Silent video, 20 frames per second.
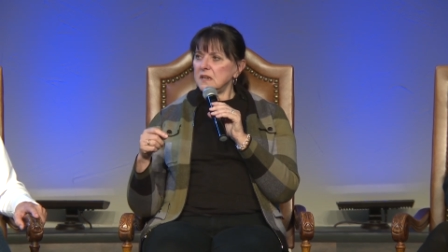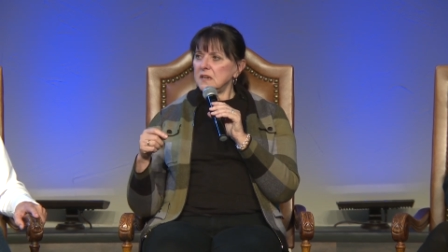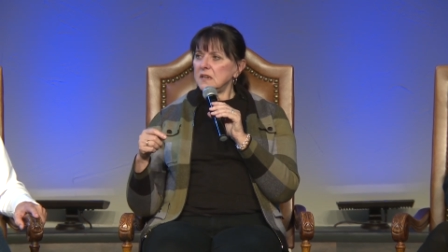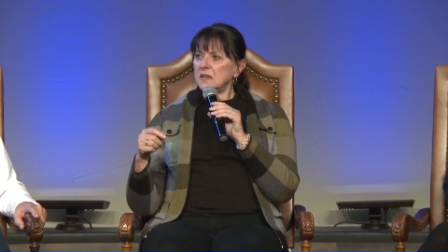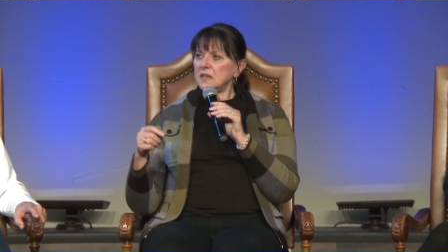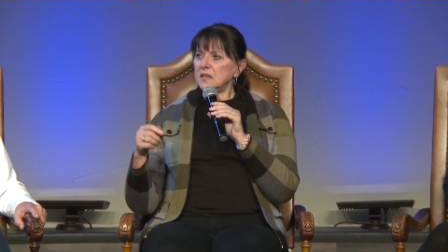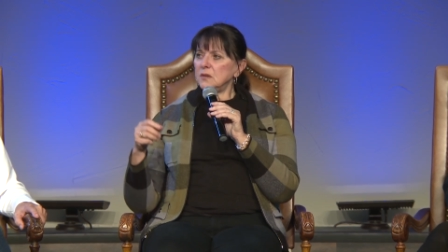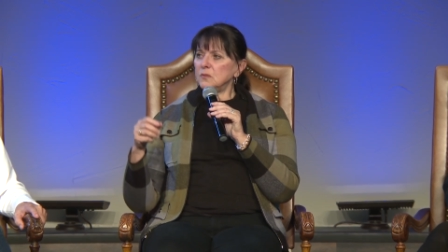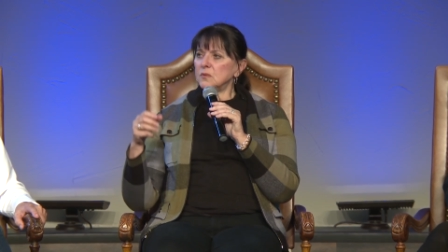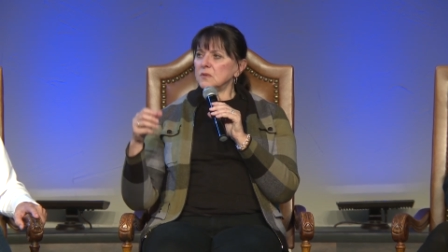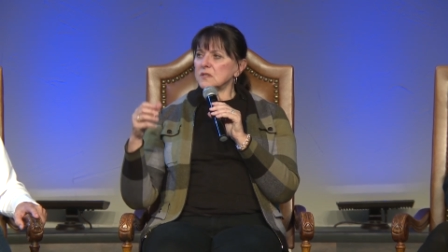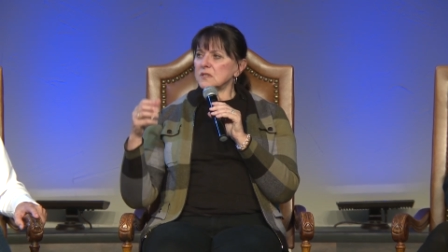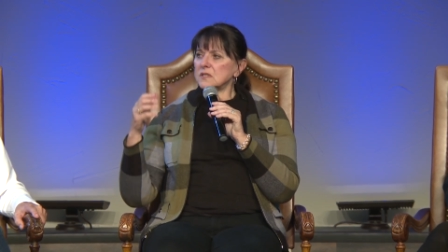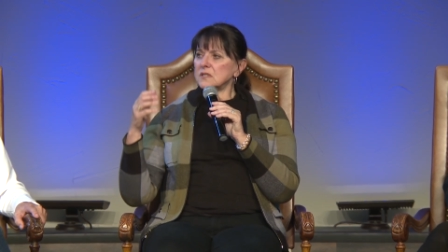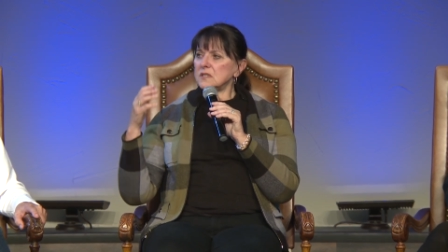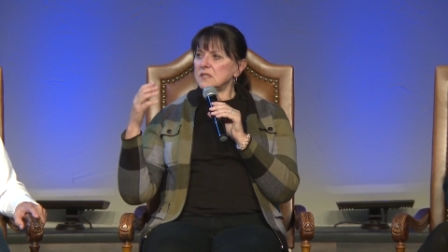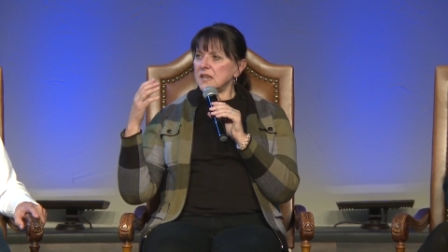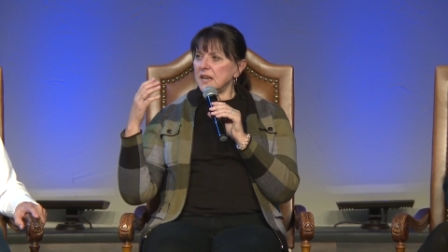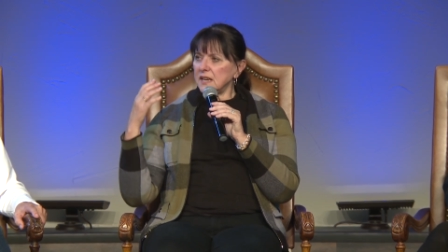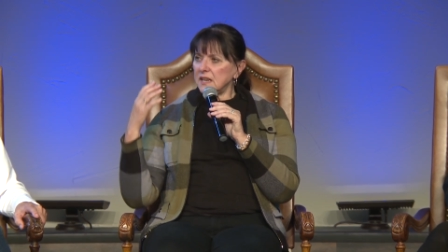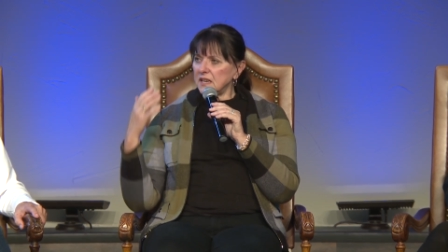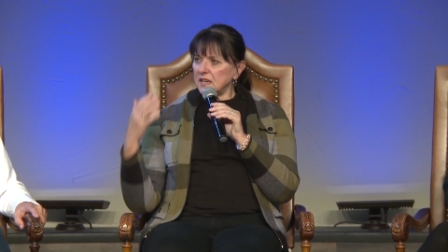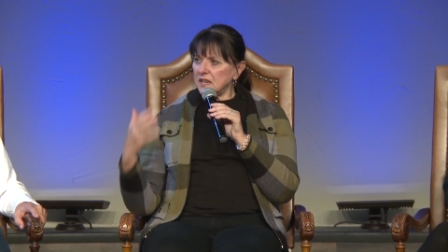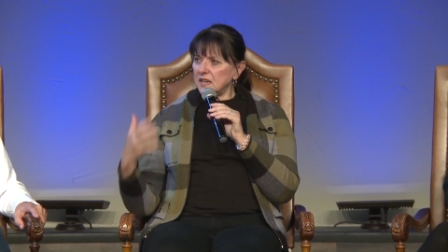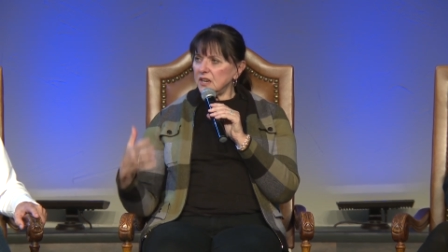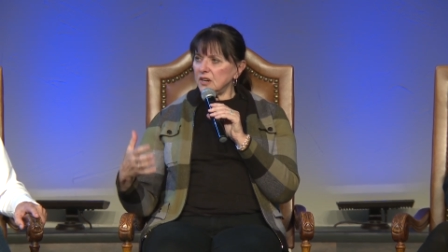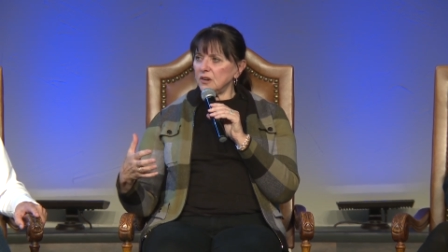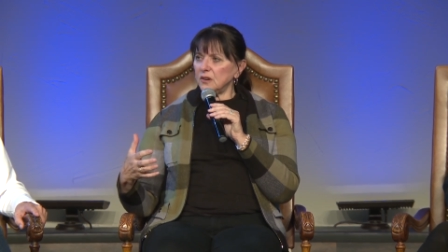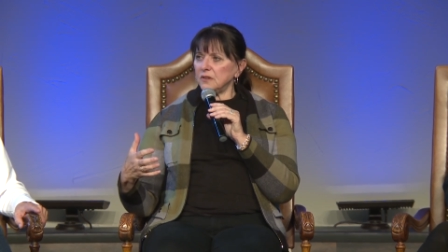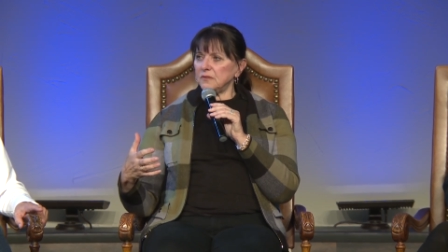He was taking
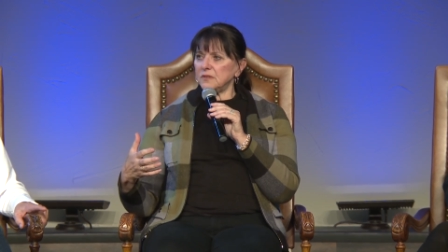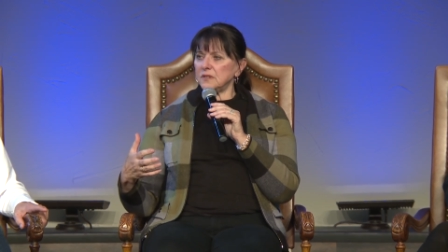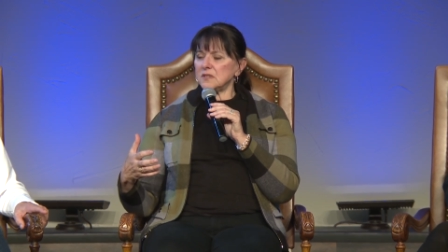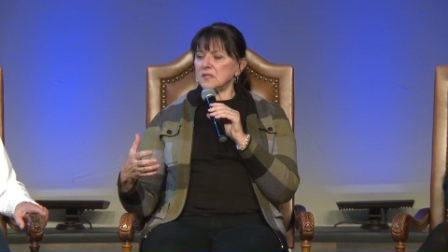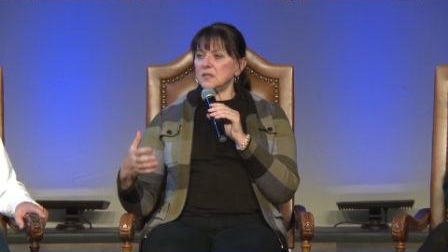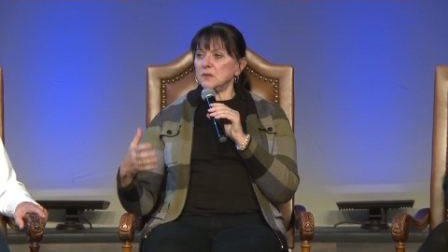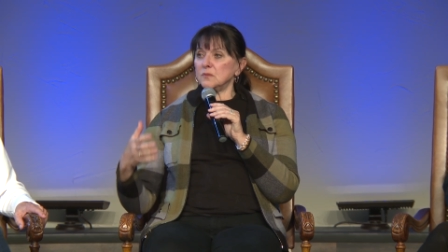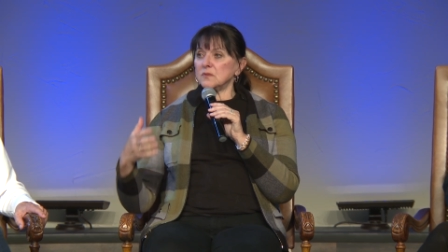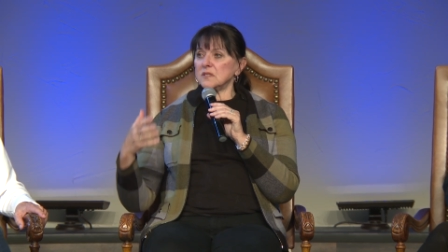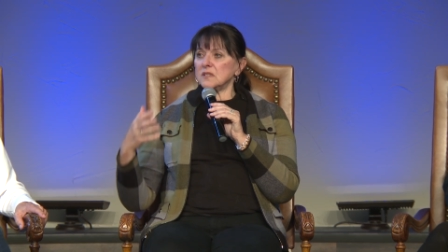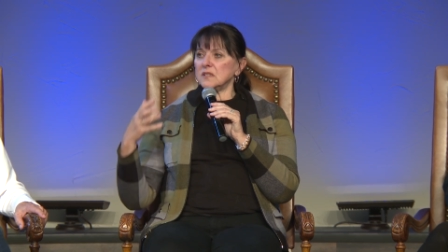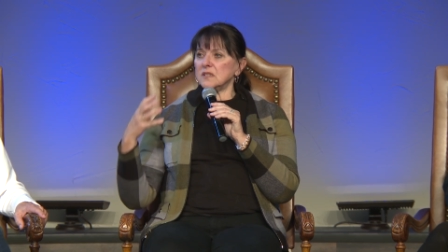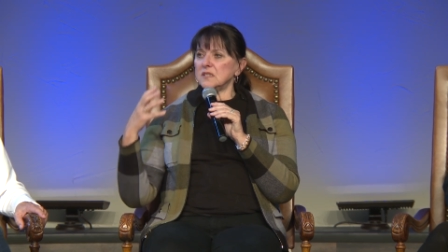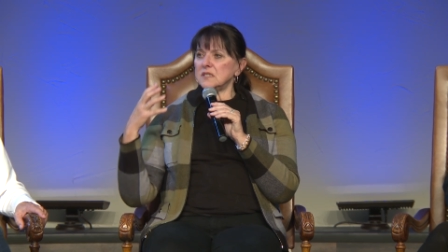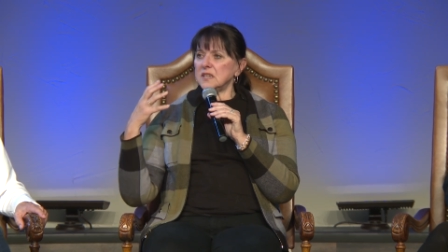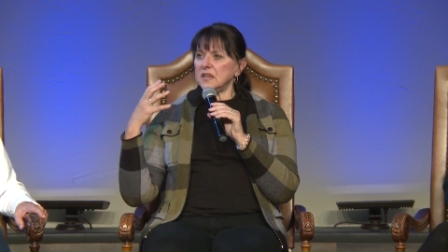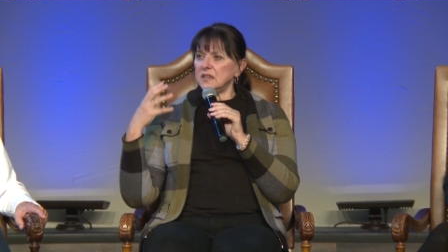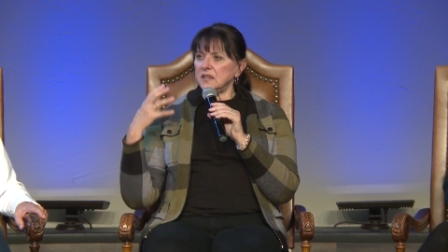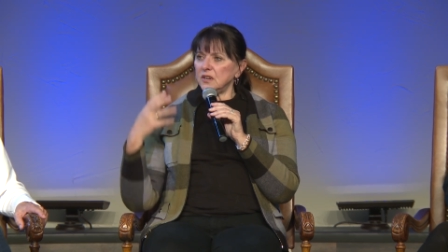care of us. He was going to take